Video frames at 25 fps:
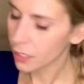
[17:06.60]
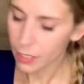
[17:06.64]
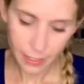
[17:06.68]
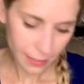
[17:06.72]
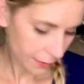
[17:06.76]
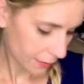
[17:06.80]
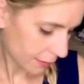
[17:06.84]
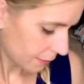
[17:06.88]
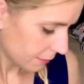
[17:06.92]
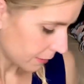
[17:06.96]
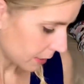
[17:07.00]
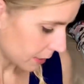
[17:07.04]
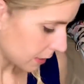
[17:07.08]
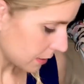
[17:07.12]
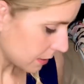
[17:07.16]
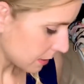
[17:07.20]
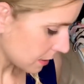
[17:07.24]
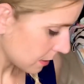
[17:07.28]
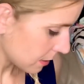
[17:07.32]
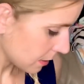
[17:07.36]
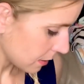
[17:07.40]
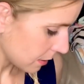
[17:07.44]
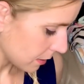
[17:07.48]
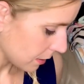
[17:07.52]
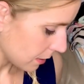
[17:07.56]
I love it.
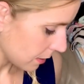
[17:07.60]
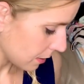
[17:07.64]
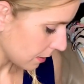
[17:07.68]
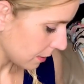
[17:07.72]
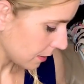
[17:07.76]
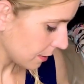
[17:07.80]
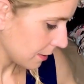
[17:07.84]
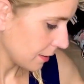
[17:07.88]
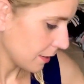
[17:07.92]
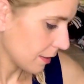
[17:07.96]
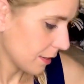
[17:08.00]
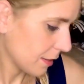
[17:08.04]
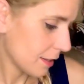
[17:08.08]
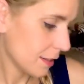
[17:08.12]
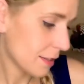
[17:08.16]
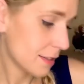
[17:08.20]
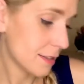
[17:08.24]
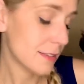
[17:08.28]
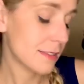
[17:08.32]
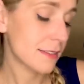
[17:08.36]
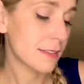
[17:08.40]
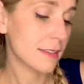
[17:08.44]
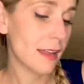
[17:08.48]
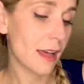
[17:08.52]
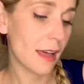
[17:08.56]

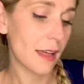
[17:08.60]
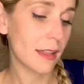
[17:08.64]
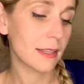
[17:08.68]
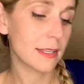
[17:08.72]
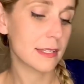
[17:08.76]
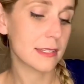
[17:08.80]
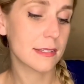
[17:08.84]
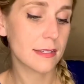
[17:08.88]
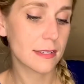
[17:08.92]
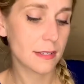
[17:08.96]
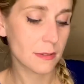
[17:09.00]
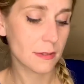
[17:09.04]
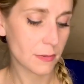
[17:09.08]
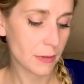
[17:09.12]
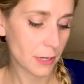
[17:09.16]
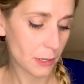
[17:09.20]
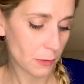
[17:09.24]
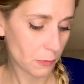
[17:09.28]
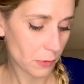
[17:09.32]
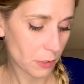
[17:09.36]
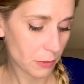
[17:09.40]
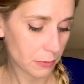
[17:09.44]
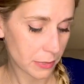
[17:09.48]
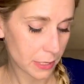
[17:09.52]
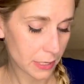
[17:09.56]
This is not listed, but
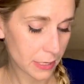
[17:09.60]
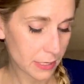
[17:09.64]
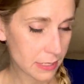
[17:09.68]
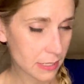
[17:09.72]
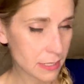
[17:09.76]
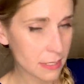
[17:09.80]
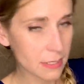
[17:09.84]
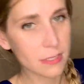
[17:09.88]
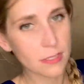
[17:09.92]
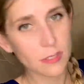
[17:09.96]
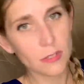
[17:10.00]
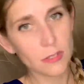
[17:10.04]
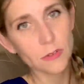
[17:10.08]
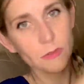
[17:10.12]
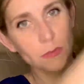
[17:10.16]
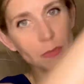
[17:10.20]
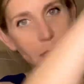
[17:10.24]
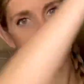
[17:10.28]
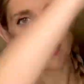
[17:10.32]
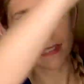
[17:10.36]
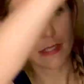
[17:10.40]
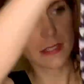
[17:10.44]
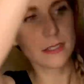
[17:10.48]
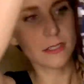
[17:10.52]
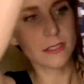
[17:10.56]
it will be listed soon because